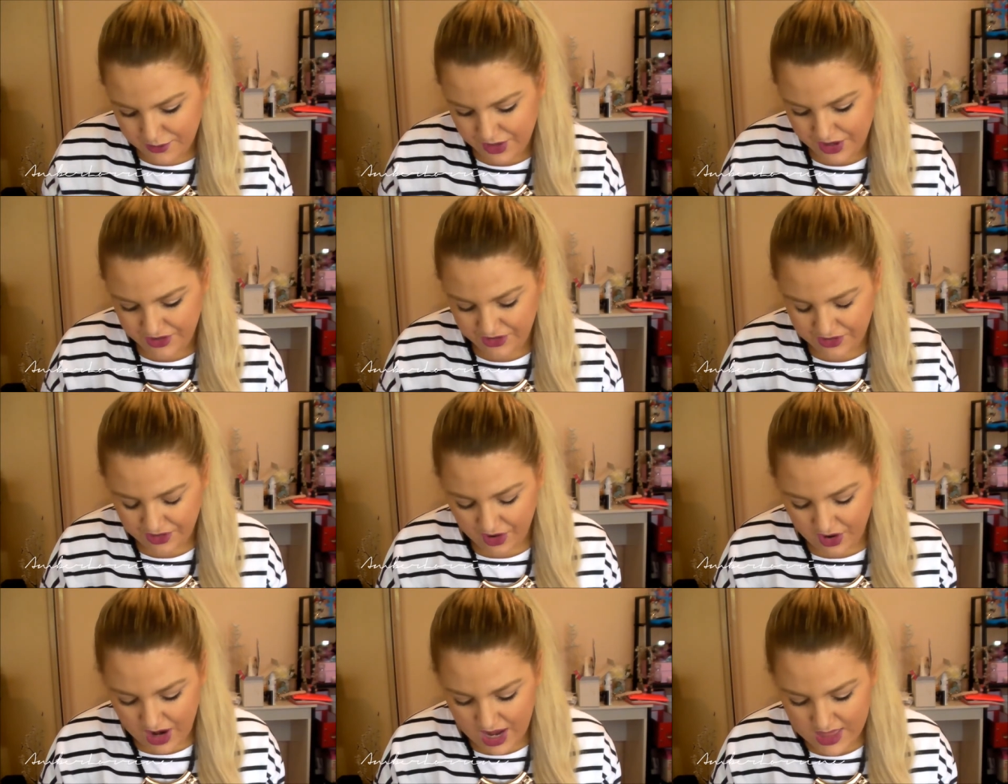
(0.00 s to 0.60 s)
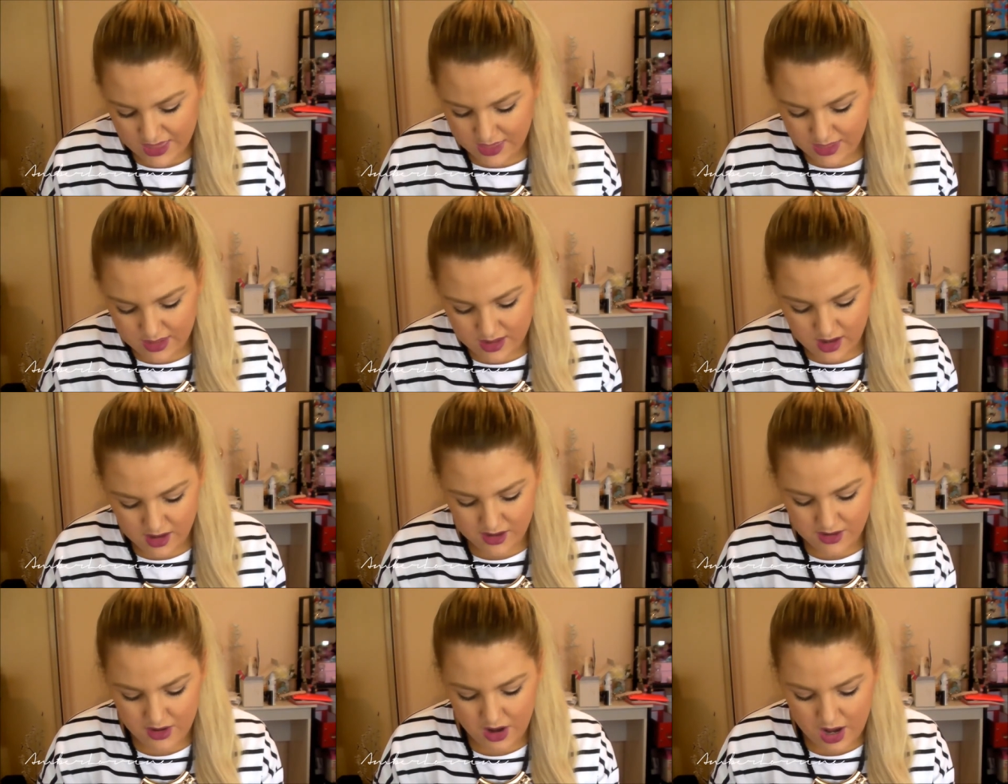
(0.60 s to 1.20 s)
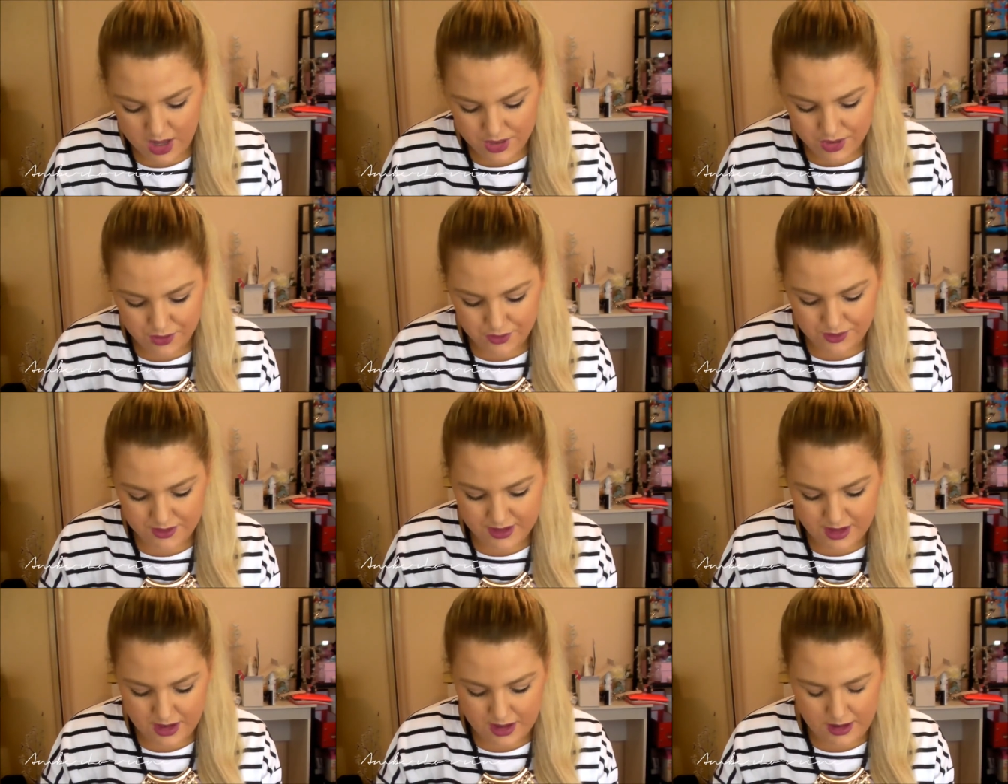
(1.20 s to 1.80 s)
which I thought it
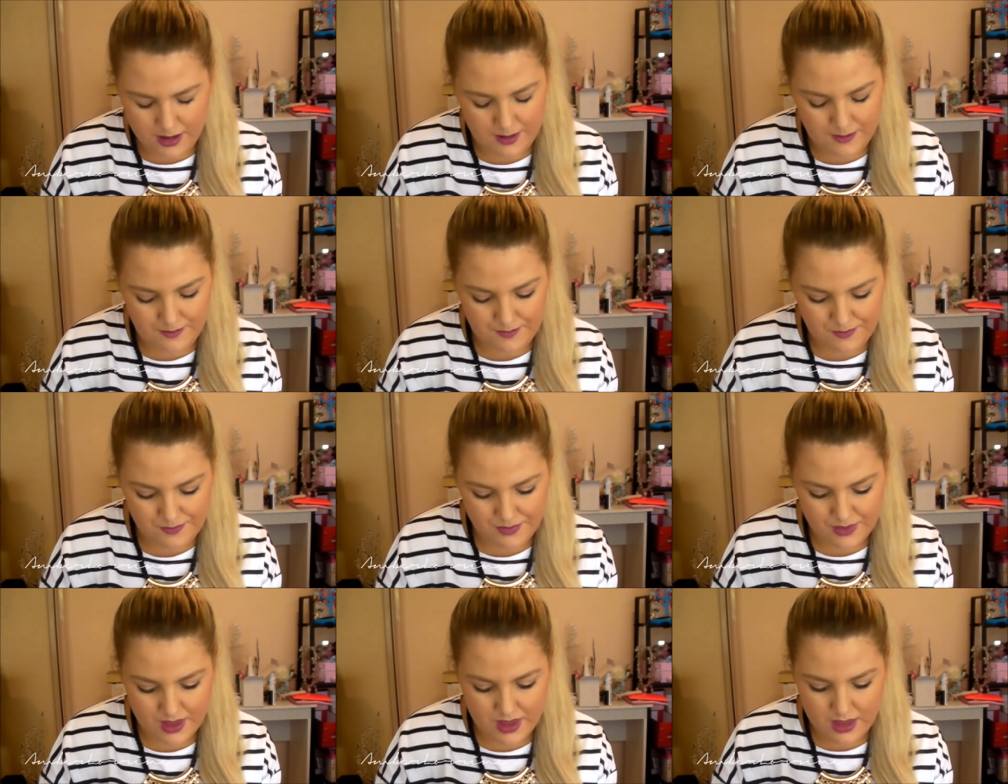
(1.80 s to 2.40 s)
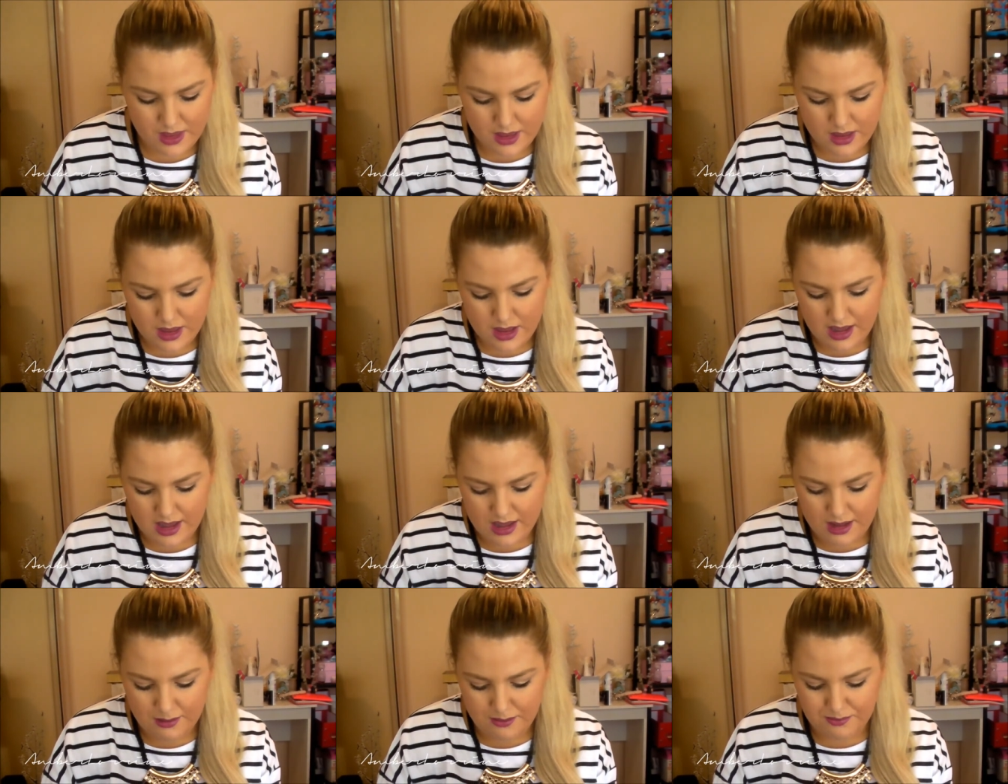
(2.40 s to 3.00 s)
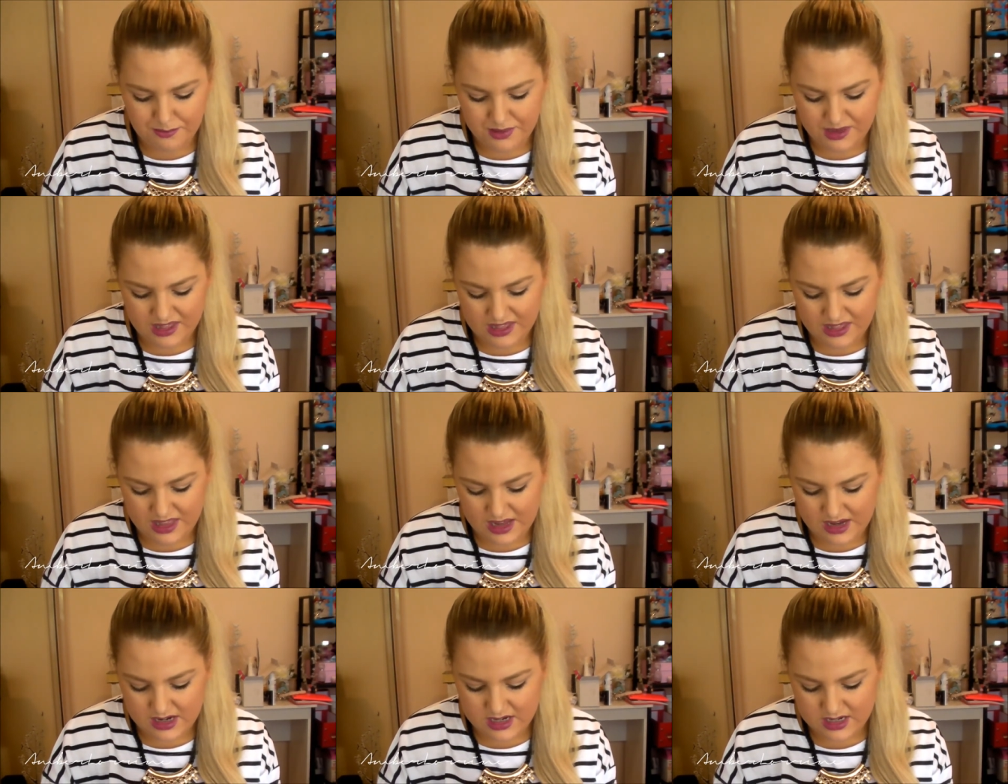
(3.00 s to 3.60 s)
was a
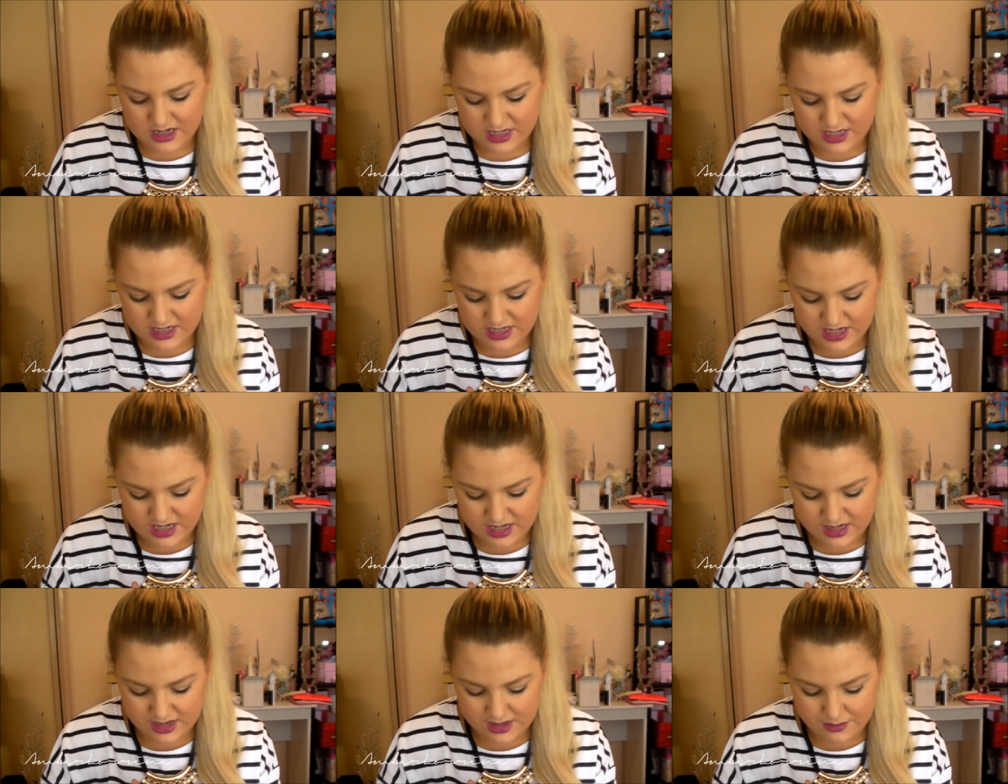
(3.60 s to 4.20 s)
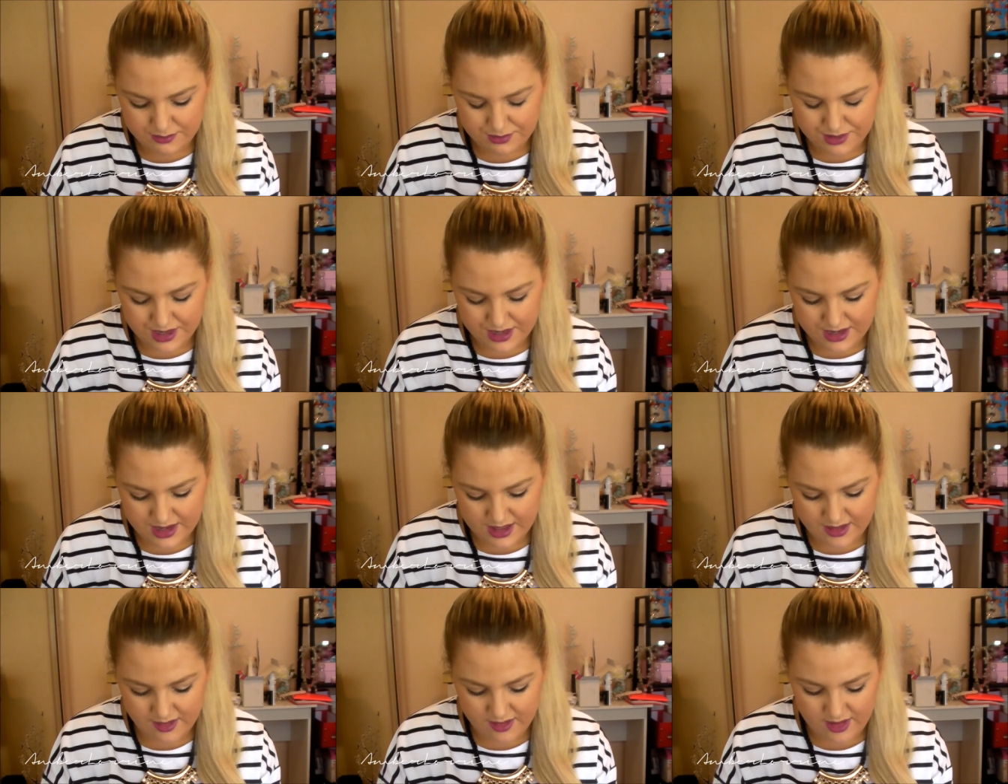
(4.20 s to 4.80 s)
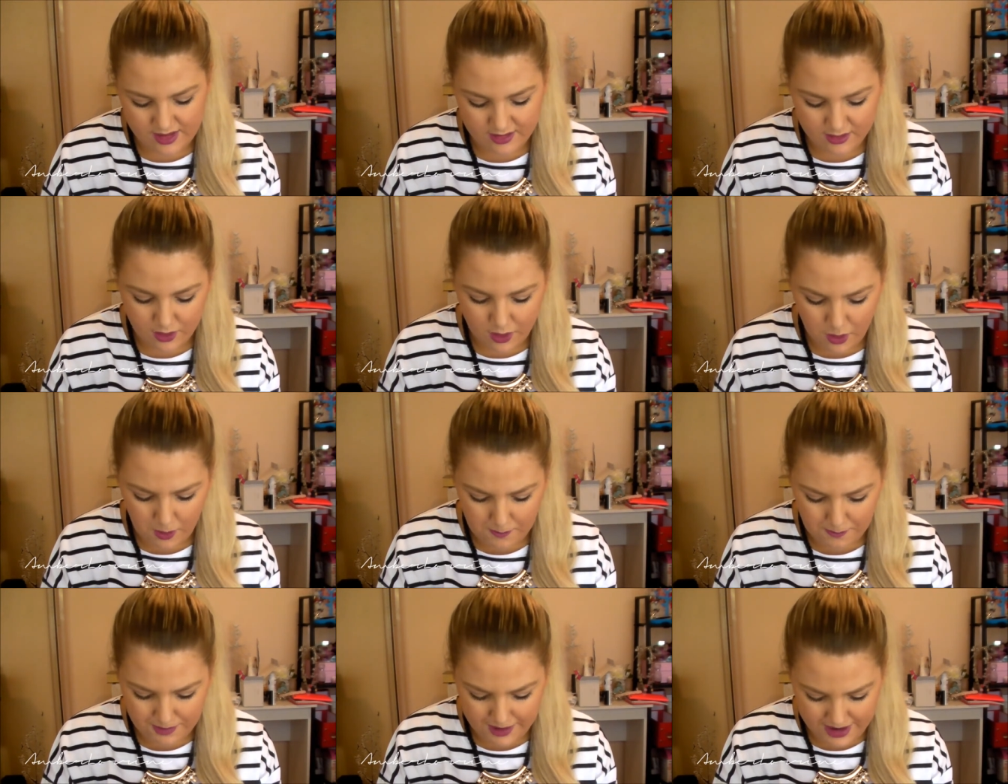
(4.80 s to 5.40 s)
blusher, but it says
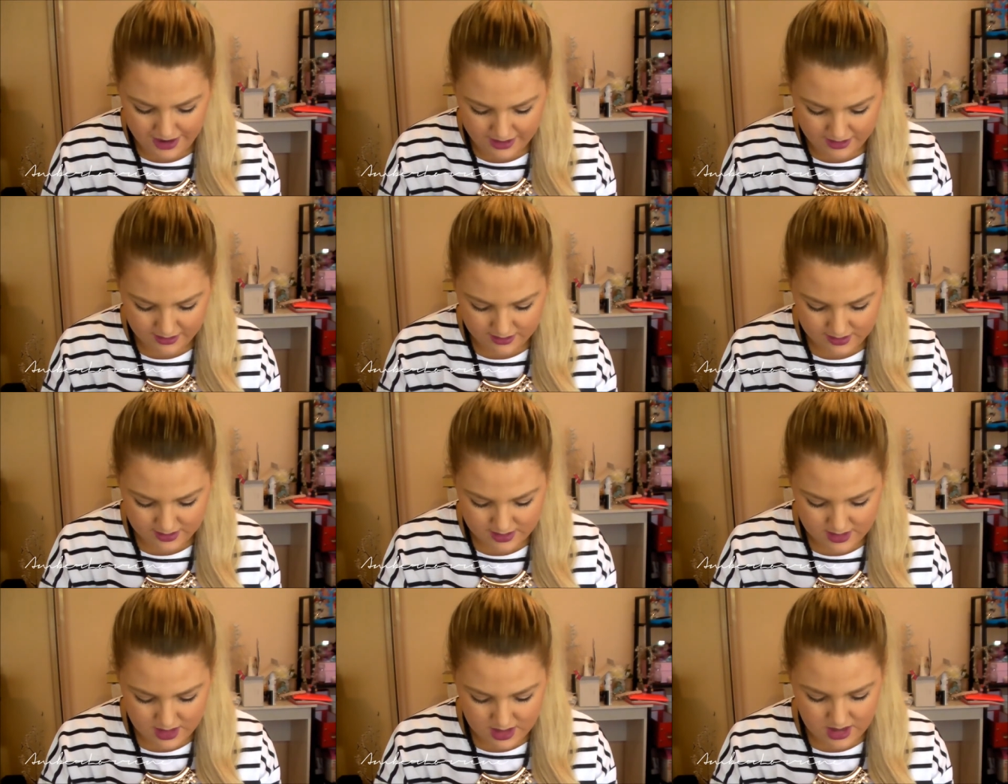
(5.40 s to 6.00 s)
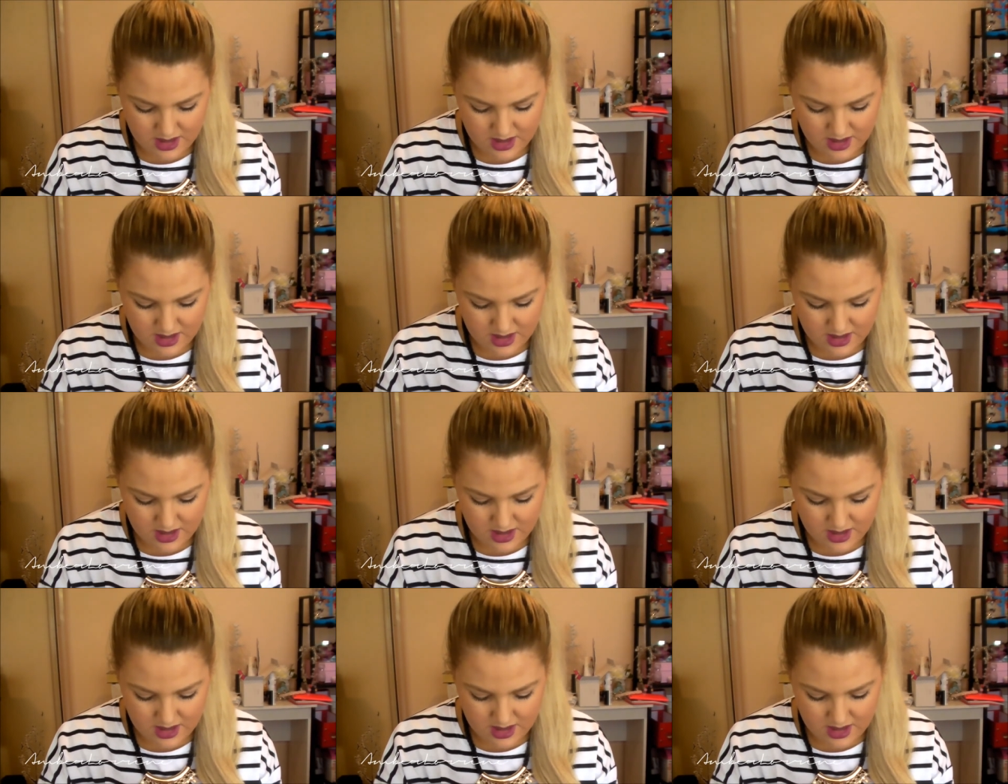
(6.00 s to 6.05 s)
compact.